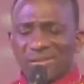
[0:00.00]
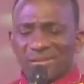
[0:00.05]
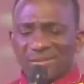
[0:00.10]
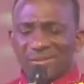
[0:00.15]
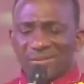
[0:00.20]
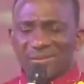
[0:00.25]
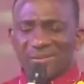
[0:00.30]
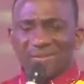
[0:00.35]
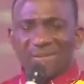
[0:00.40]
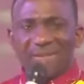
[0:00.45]

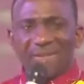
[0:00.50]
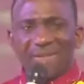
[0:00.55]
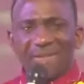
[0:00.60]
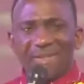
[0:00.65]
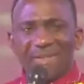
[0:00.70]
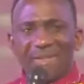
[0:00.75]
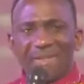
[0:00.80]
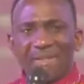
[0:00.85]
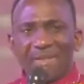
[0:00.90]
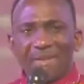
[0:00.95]

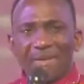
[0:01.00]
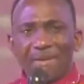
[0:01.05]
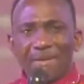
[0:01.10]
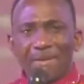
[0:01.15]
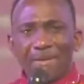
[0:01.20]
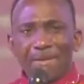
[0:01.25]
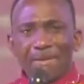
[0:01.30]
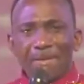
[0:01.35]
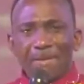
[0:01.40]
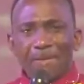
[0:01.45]

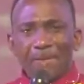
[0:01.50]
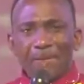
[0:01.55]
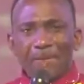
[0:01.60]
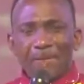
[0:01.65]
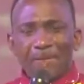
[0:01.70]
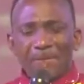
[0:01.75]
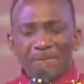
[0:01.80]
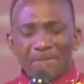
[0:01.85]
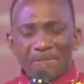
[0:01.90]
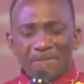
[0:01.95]

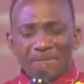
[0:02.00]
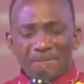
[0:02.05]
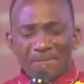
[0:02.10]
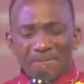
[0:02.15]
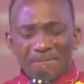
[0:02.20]
Nobody speaks.